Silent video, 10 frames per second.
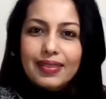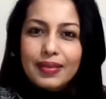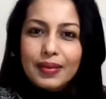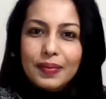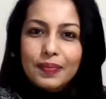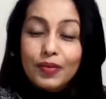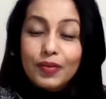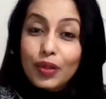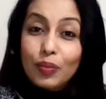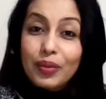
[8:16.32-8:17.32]
And um,
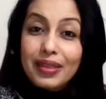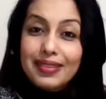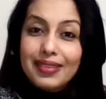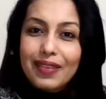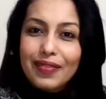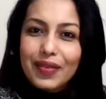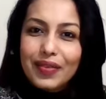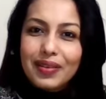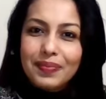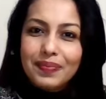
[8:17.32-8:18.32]
without being self
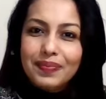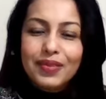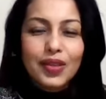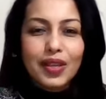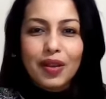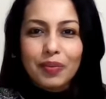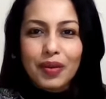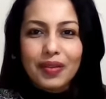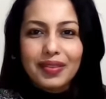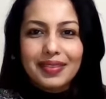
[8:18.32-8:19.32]
aware, you cannot
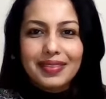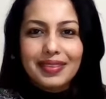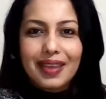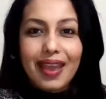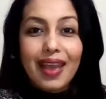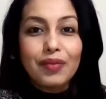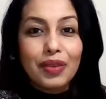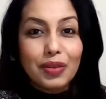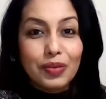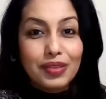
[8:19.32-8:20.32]
be authentic. And
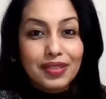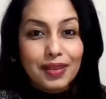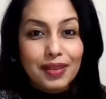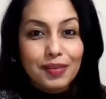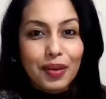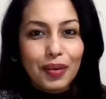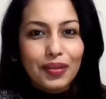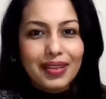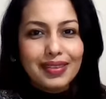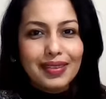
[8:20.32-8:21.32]
when you decide to be
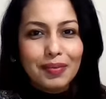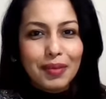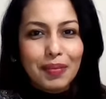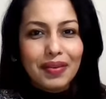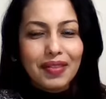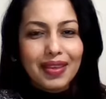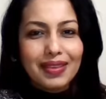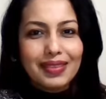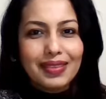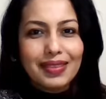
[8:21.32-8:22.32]
authentic, remember
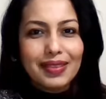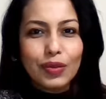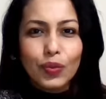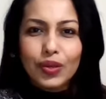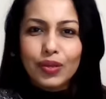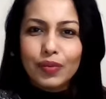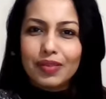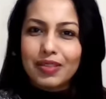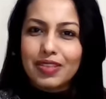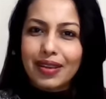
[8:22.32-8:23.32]
that your world
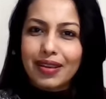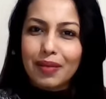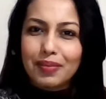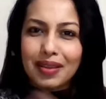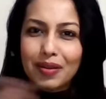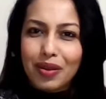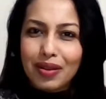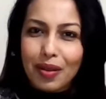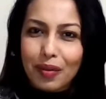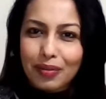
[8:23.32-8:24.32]
will be shaken upside
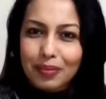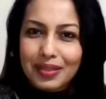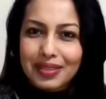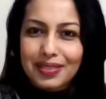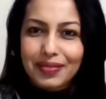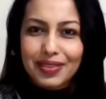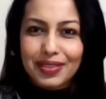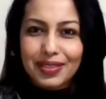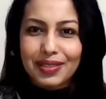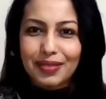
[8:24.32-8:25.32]
down because
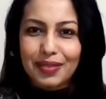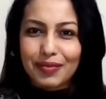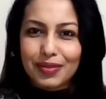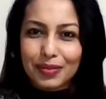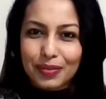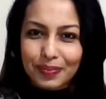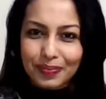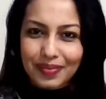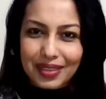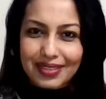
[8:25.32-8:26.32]
first you have
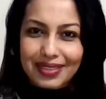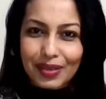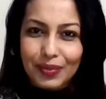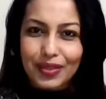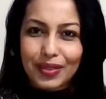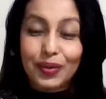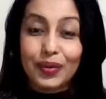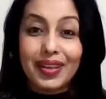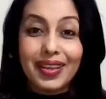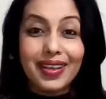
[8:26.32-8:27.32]
to deal with
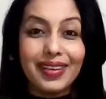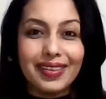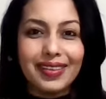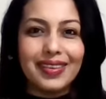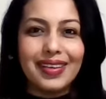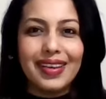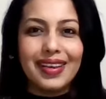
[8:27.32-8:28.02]
your inner